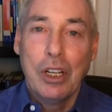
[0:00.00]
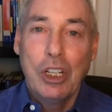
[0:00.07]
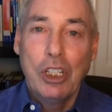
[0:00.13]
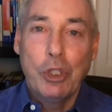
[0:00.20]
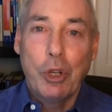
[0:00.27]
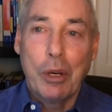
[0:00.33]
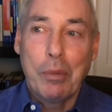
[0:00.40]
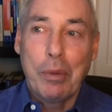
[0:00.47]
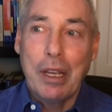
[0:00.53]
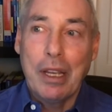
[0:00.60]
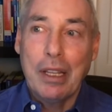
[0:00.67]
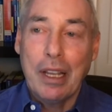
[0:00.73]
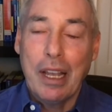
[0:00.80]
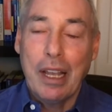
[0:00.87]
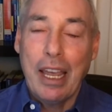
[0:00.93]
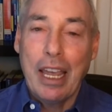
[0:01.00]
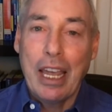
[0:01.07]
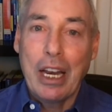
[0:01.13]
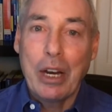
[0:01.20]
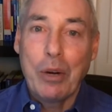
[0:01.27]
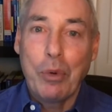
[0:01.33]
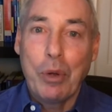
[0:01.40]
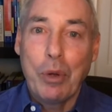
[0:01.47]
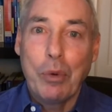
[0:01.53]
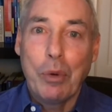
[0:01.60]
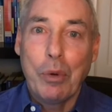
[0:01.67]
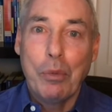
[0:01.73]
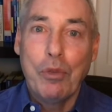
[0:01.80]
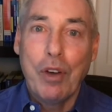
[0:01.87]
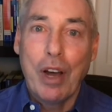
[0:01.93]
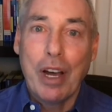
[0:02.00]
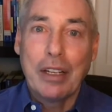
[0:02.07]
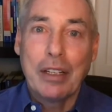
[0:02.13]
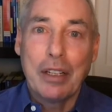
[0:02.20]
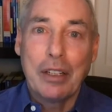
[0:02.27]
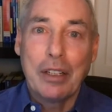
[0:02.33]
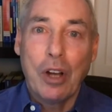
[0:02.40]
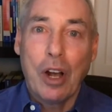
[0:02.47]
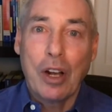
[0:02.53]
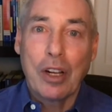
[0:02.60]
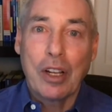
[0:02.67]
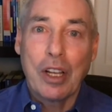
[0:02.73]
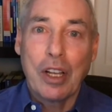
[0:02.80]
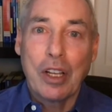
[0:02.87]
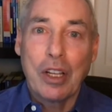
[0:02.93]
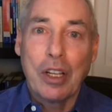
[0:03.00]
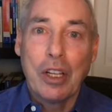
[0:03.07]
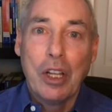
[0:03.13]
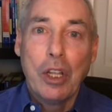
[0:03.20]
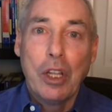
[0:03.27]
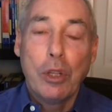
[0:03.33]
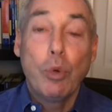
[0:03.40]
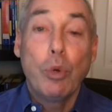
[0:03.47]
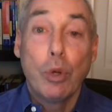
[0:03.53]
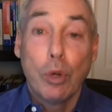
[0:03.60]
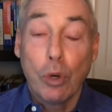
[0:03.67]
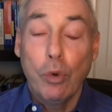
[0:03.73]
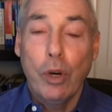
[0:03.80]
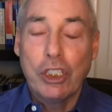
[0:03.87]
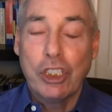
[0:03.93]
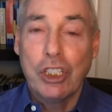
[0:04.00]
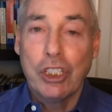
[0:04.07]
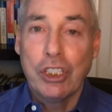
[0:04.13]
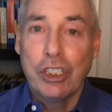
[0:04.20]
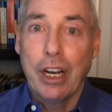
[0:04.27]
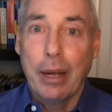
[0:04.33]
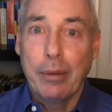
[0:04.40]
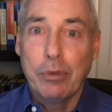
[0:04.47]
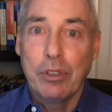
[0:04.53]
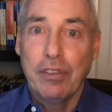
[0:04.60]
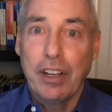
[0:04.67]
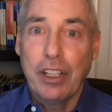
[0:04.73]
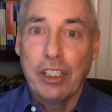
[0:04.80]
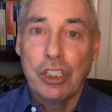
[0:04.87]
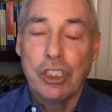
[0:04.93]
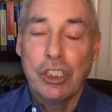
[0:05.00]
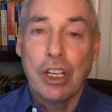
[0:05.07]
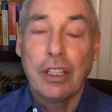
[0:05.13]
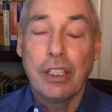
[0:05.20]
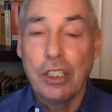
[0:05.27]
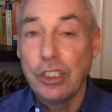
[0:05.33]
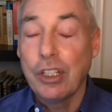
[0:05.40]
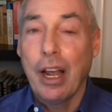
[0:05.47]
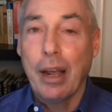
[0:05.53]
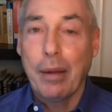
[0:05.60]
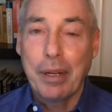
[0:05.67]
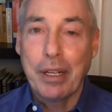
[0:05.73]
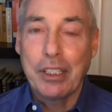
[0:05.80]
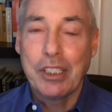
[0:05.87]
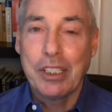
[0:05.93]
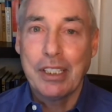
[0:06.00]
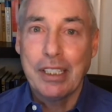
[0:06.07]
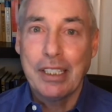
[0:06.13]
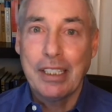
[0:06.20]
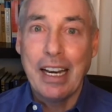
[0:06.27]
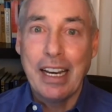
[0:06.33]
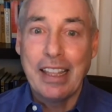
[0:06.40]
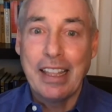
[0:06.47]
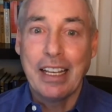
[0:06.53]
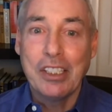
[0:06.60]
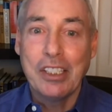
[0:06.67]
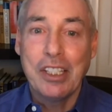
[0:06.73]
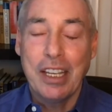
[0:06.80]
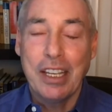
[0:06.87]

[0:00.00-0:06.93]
join me, and we will move on to talking through your questions and observations on these topics and anything else that you